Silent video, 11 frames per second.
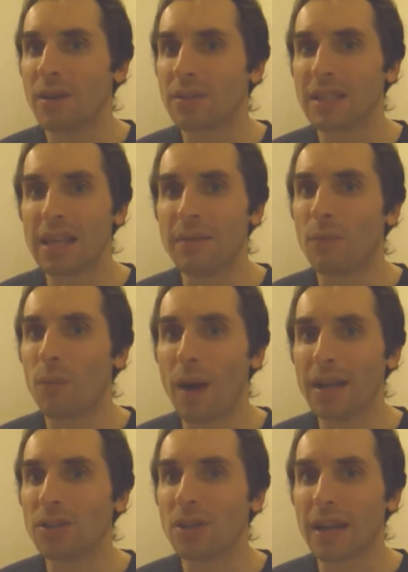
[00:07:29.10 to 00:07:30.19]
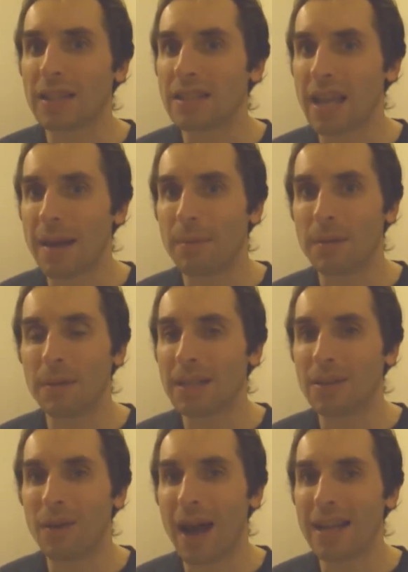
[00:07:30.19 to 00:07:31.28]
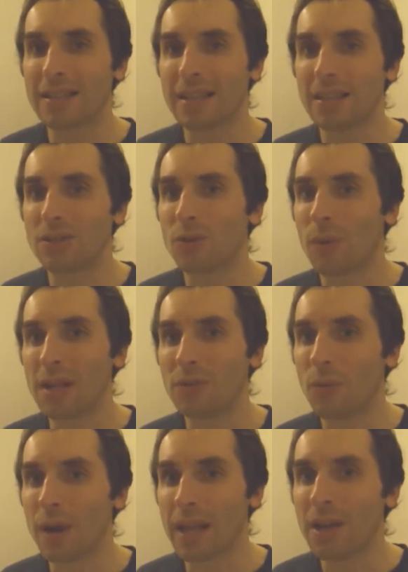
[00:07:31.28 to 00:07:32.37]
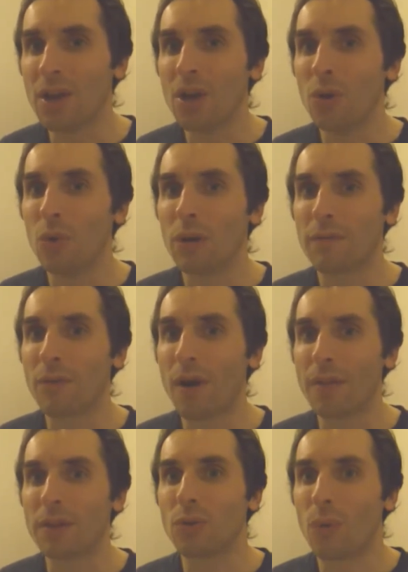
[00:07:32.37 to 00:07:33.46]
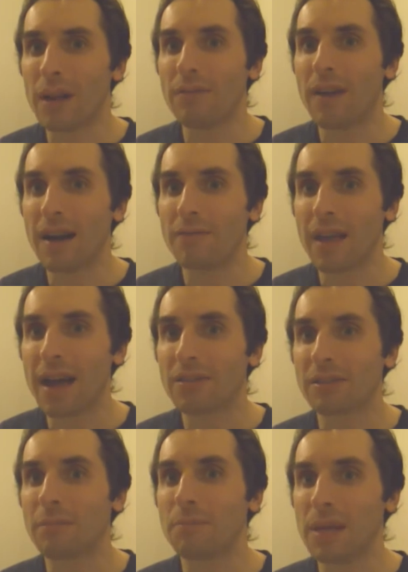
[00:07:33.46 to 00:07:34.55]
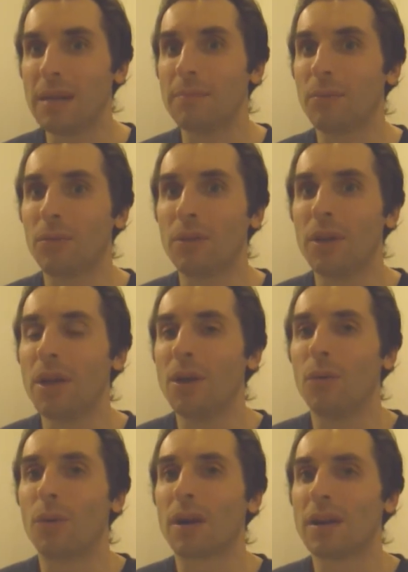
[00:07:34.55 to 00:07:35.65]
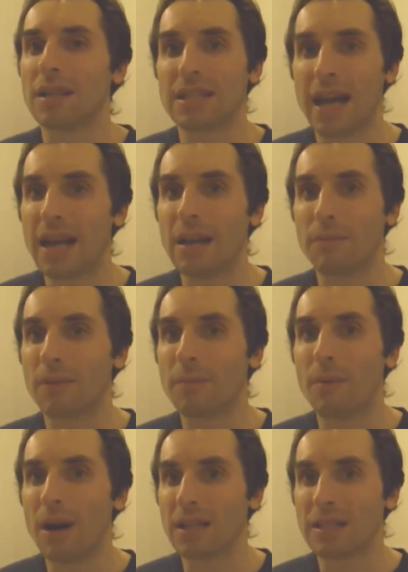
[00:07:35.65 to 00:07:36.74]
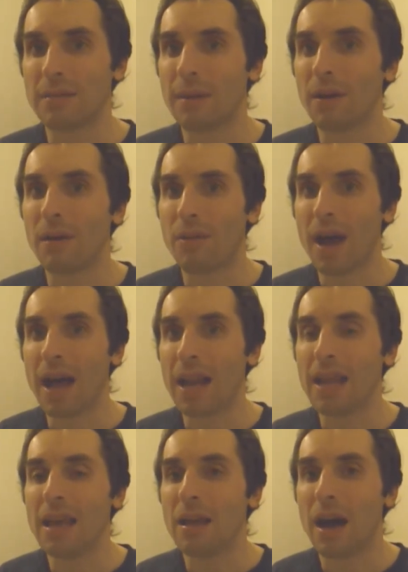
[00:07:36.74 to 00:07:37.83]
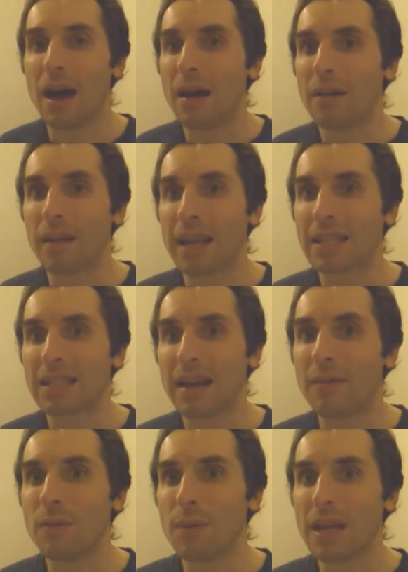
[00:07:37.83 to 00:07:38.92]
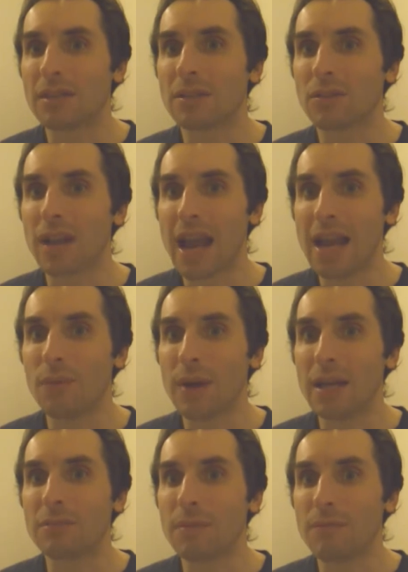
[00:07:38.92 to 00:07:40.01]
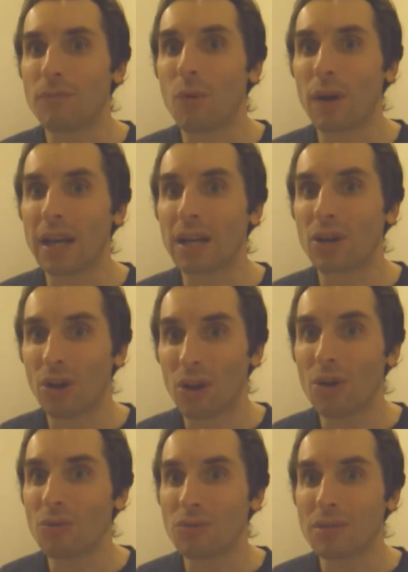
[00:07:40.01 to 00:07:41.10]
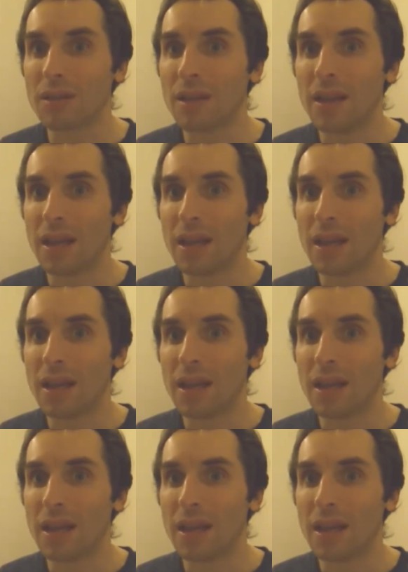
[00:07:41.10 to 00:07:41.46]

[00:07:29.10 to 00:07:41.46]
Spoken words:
Steve, why did you let this happen? But, hindsight's 2020. Who would have thought that 25,000 people were going to sign up for the Boston Marathon 7 weeks or 8 weeks before it closed?